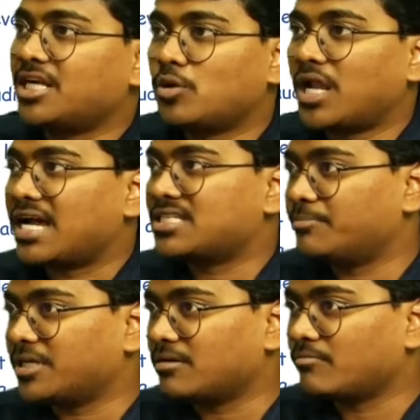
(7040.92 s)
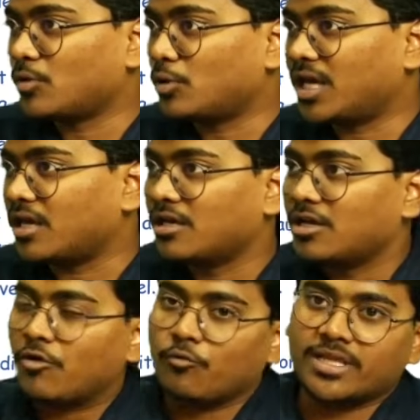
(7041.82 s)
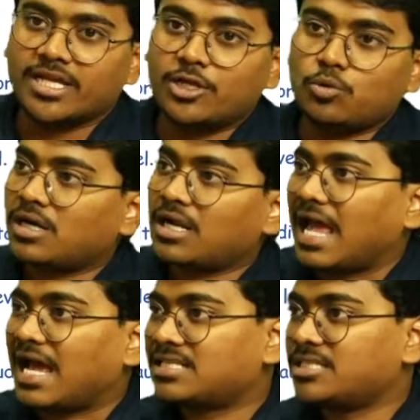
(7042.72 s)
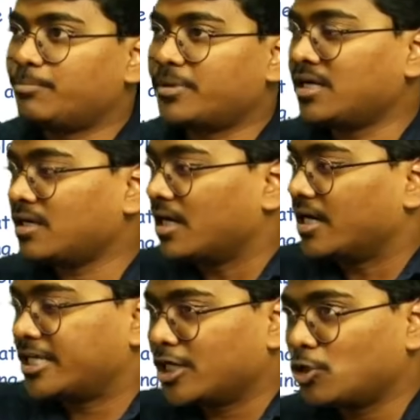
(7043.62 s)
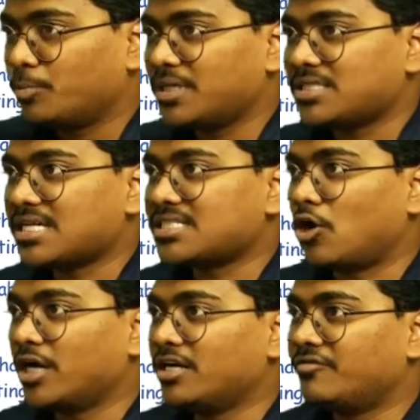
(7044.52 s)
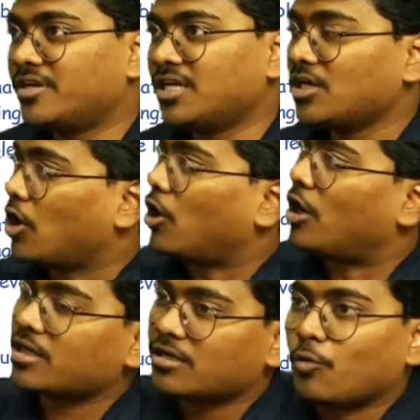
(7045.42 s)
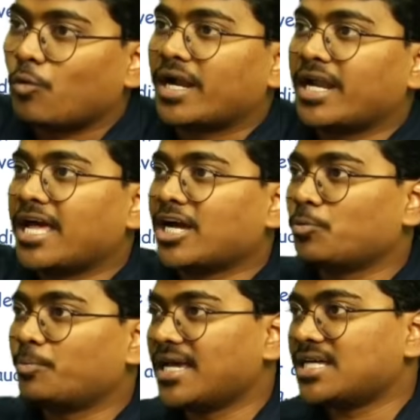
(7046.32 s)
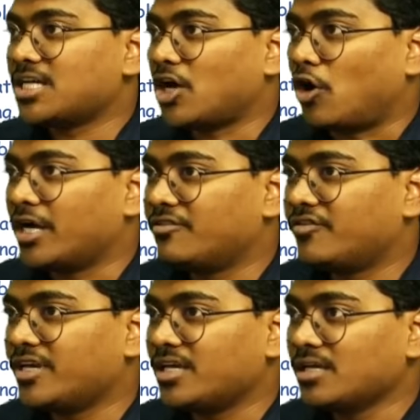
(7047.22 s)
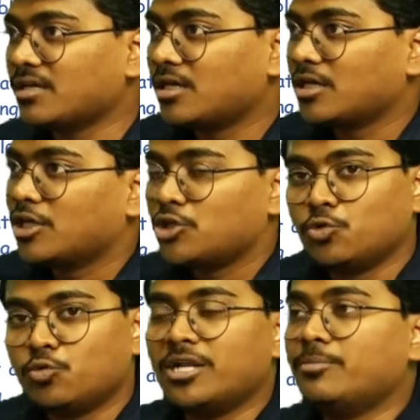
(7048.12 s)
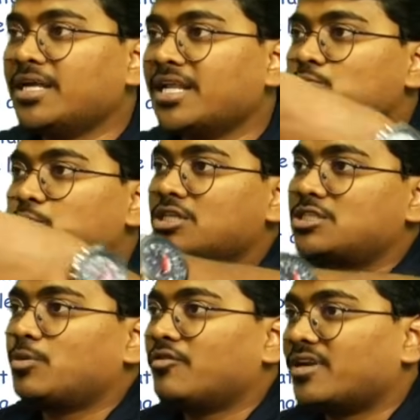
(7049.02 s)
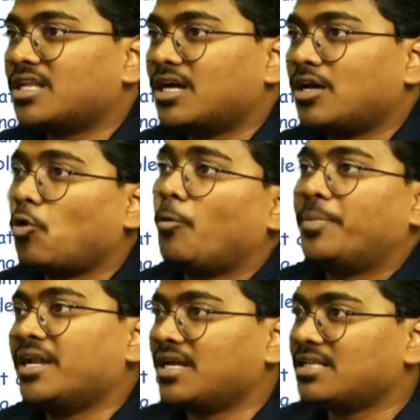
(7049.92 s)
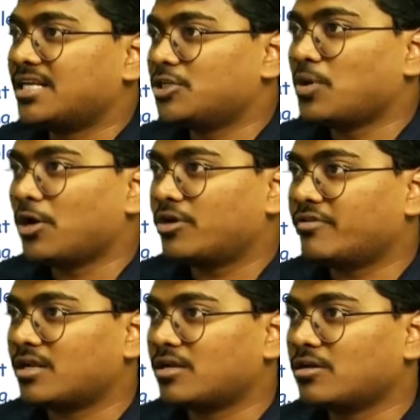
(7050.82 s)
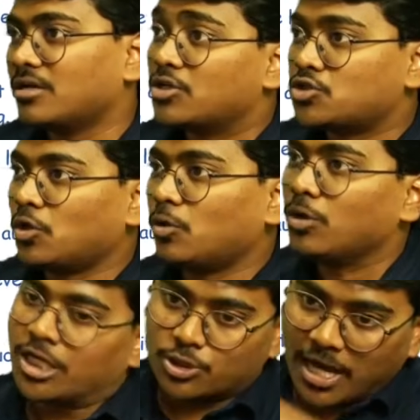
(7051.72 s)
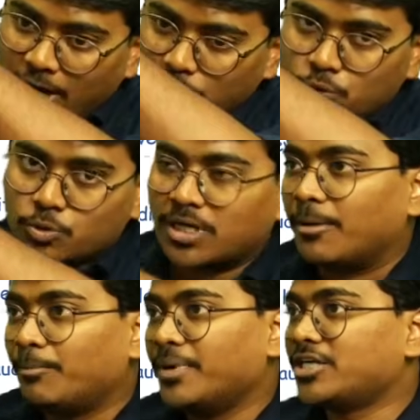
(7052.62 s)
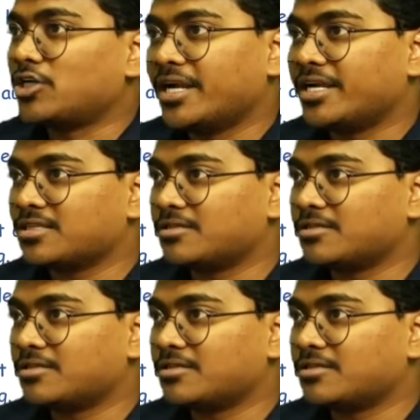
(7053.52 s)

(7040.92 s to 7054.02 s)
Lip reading: you are accepting. Okay, whether you are accepting 10 rupees as a audit fee or 1 lakh rupee as a audit fee, you will be responsible for the opinion that you have given. So you have to do complete audit.